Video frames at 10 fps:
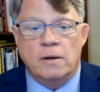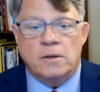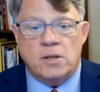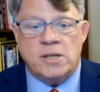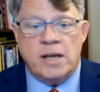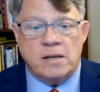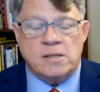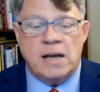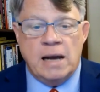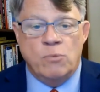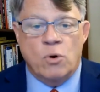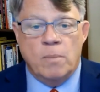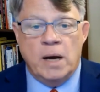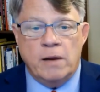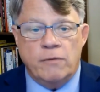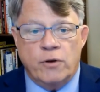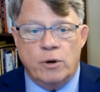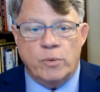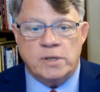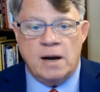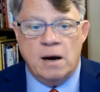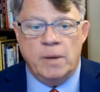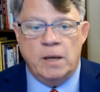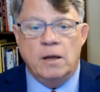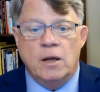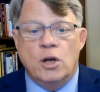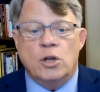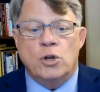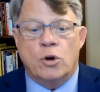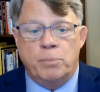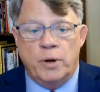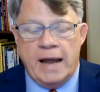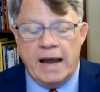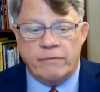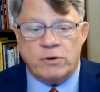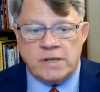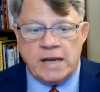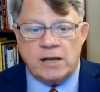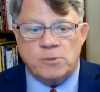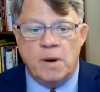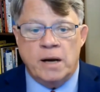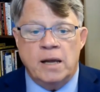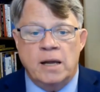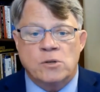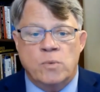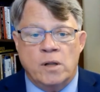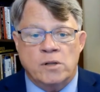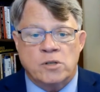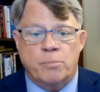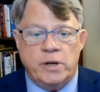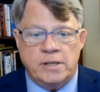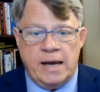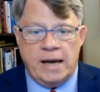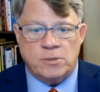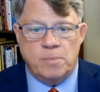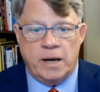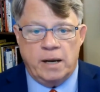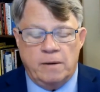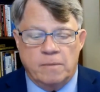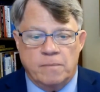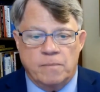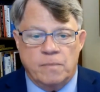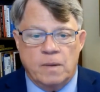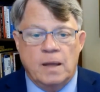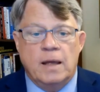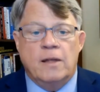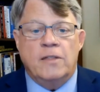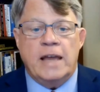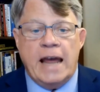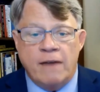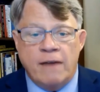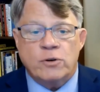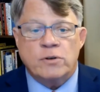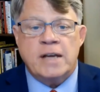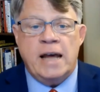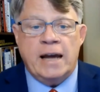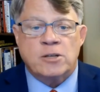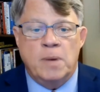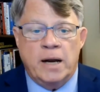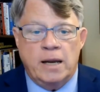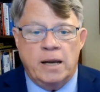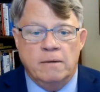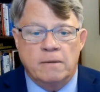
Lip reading: to set aside more money for your retirement, you could put after-tax money in as well as the pre-tax money. The after-tax money,